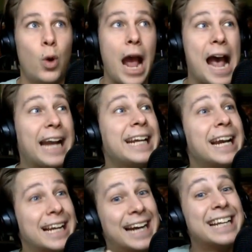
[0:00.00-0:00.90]
Adding
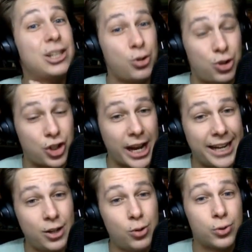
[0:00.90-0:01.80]
a guy like
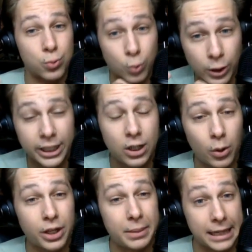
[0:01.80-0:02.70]
Duchene, who's really going to